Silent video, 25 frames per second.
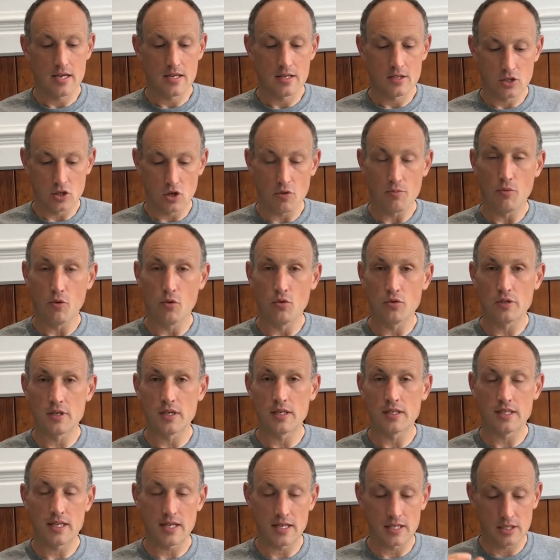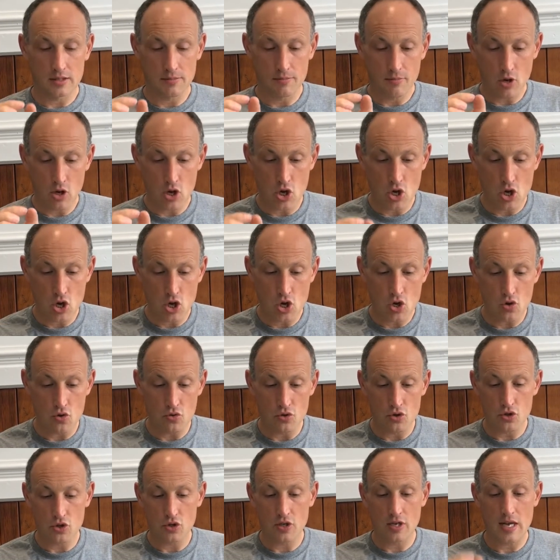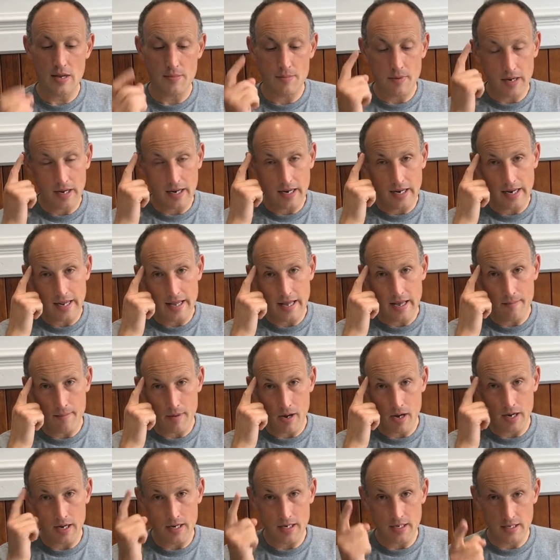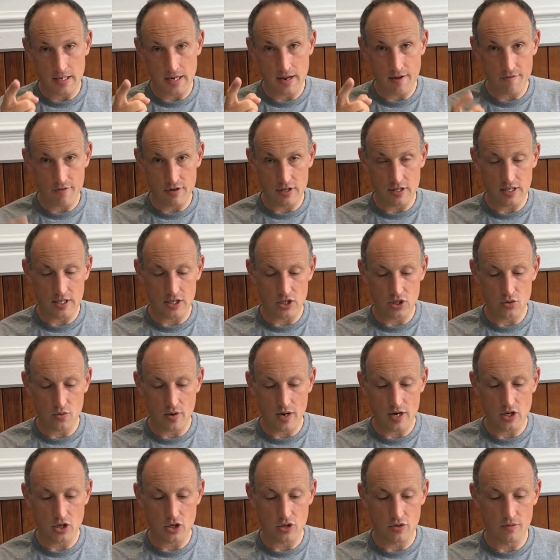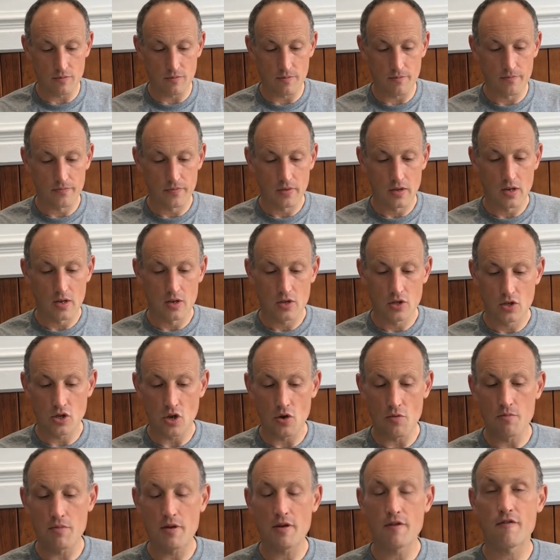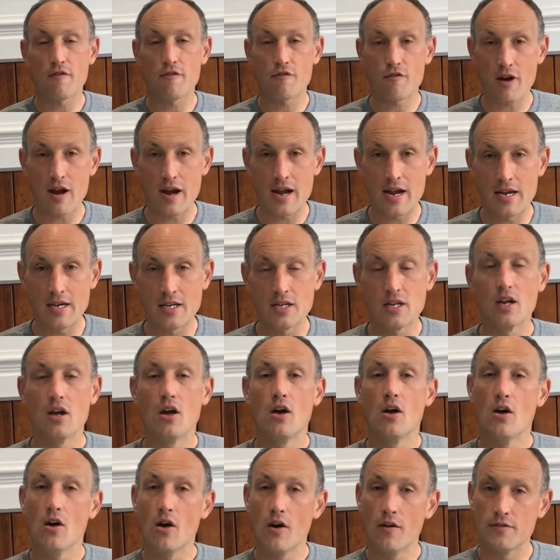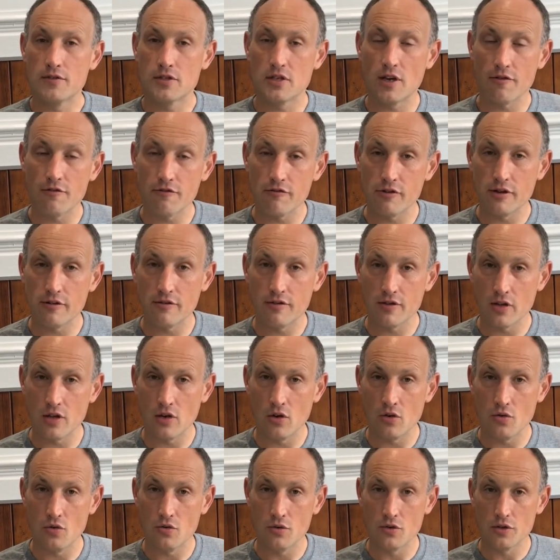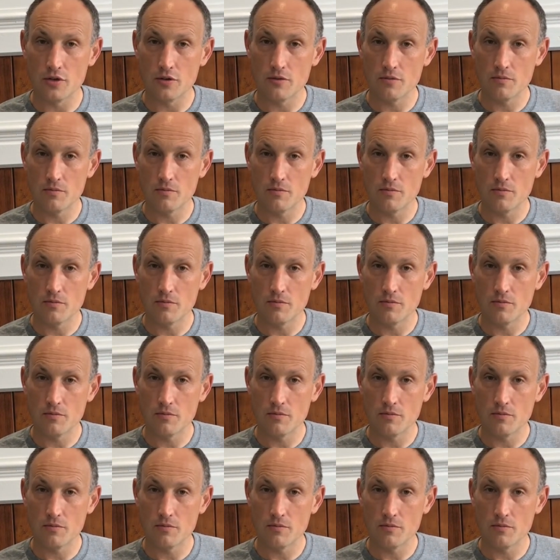So Paul says this, but you should keep a clear mind in every situation. Don't be afraid of suffering for the Lord.